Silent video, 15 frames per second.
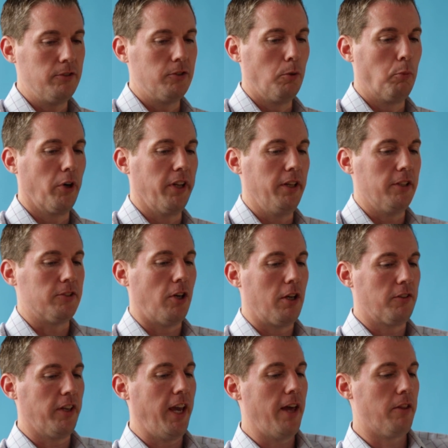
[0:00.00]
So bringing this
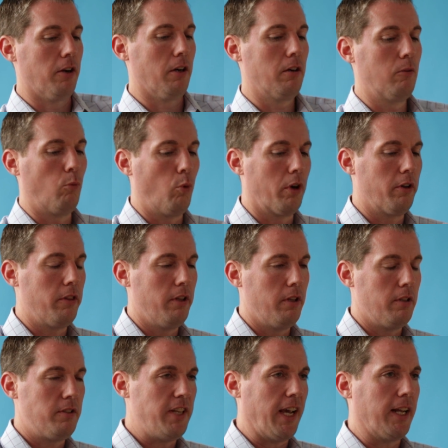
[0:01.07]
all together, what are
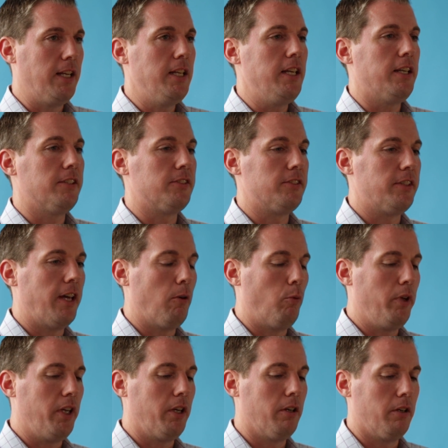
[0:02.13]
the techniques that
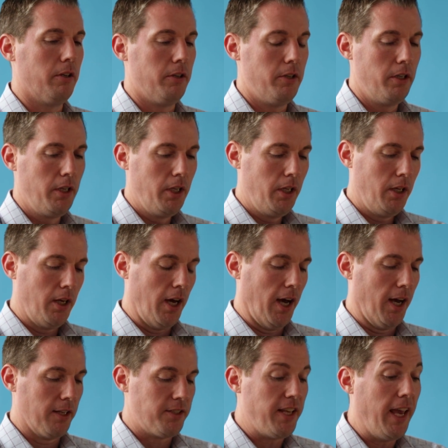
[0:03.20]
we could
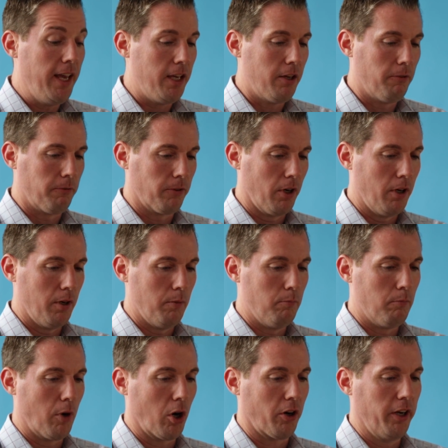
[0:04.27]
take
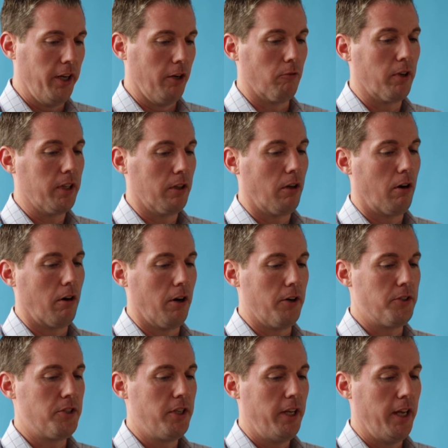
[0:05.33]
from marketing writ
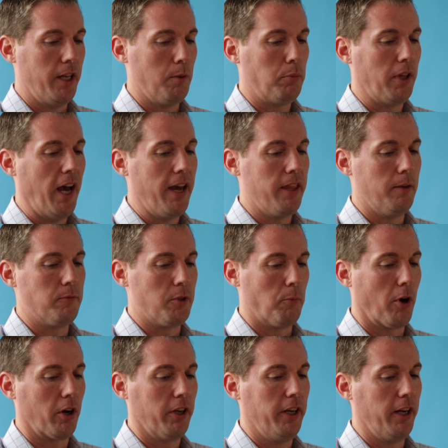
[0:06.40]
large and apply them to
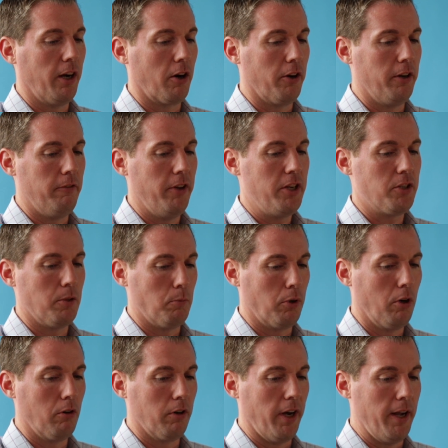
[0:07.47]
marketing our innovation
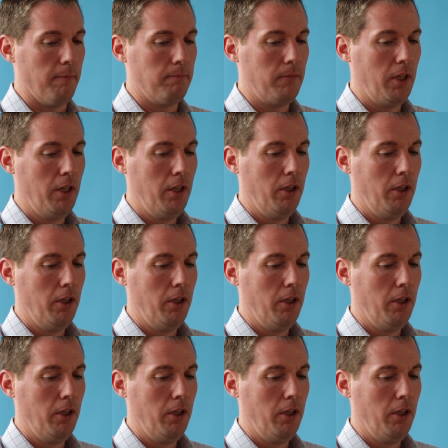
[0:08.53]
program?